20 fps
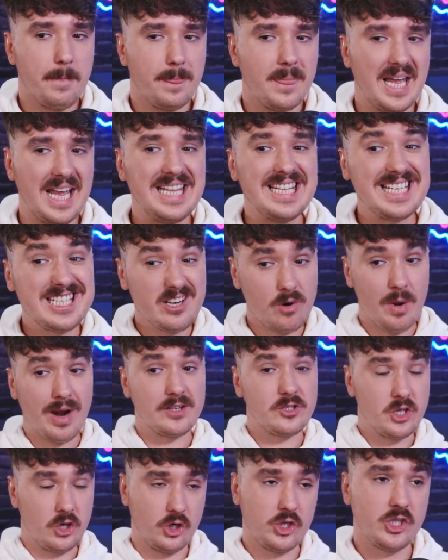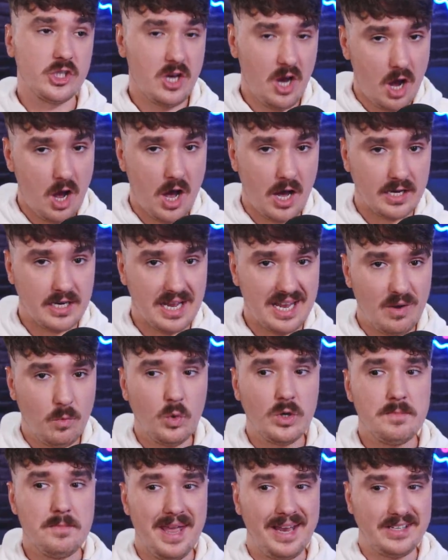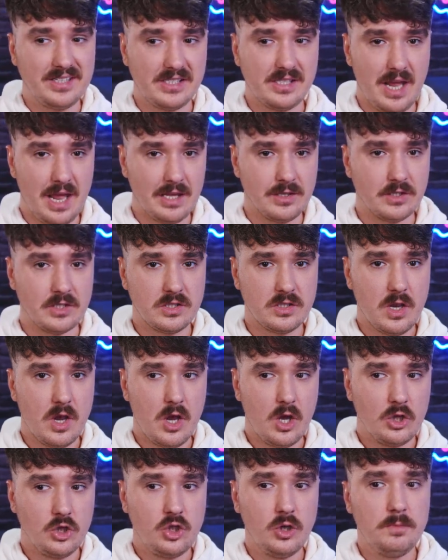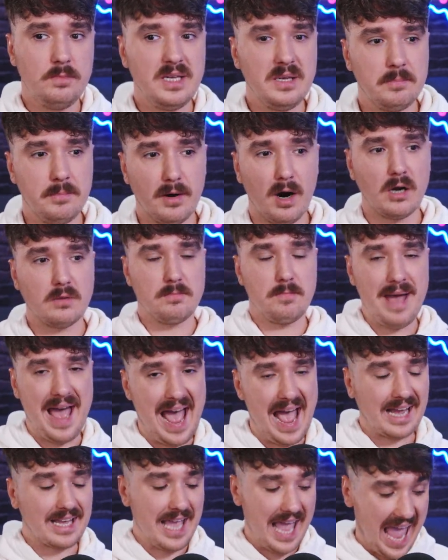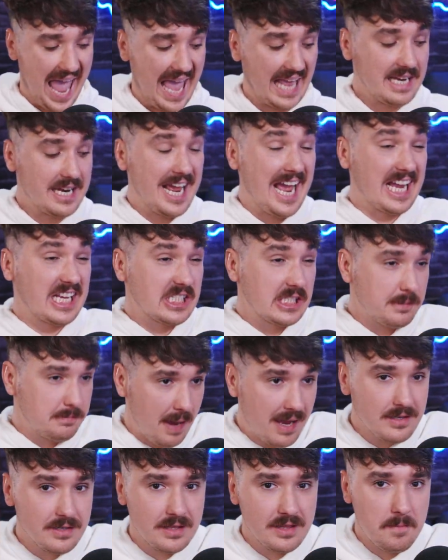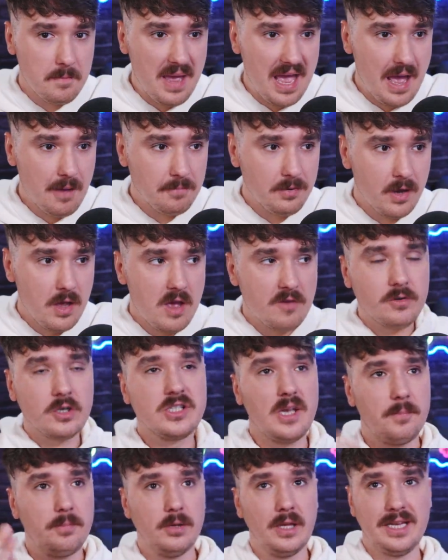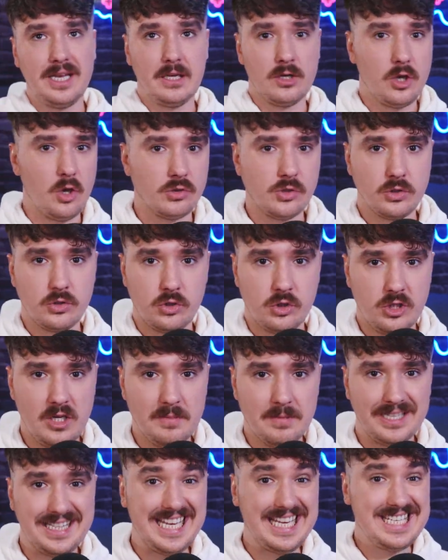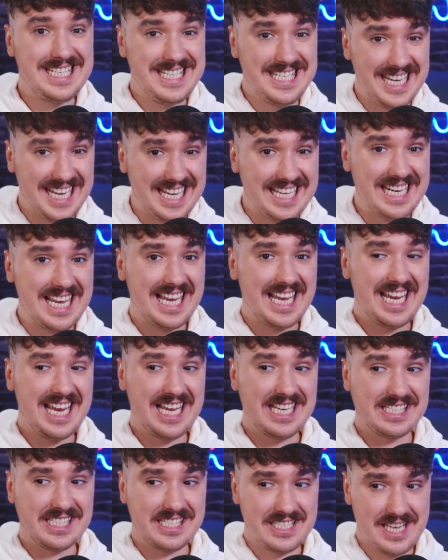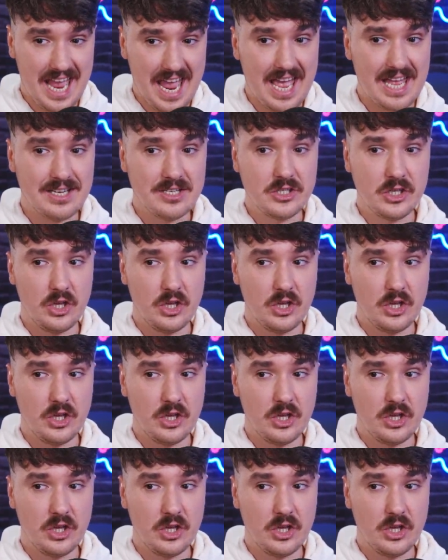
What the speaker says: in a director's cut, it would make sense to be brought back and expand on the map. For example, like in Ghost of Tsushima, they did extend